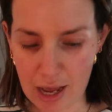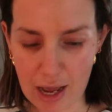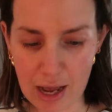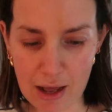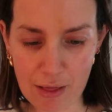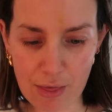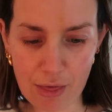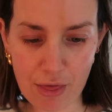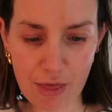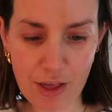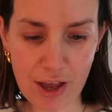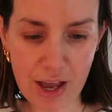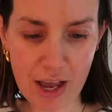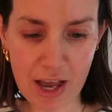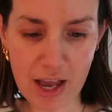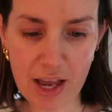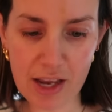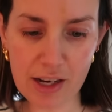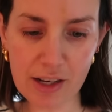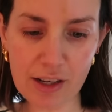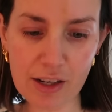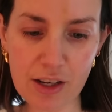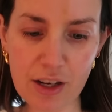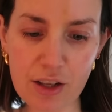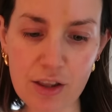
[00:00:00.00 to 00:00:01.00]
And
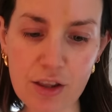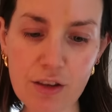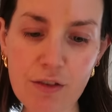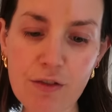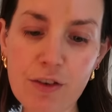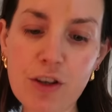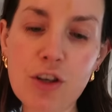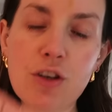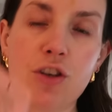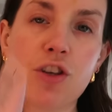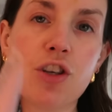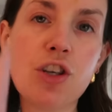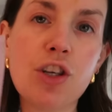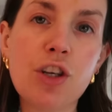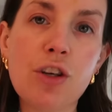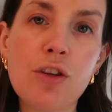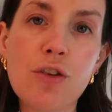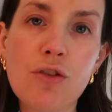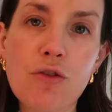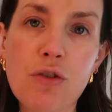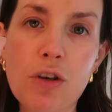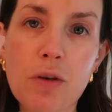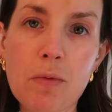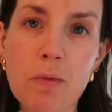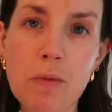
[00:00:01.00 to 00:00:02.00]
then the Future Youth
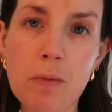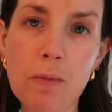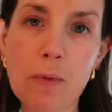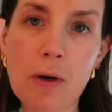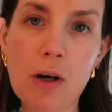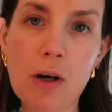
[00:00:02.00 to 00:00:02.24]
Treatment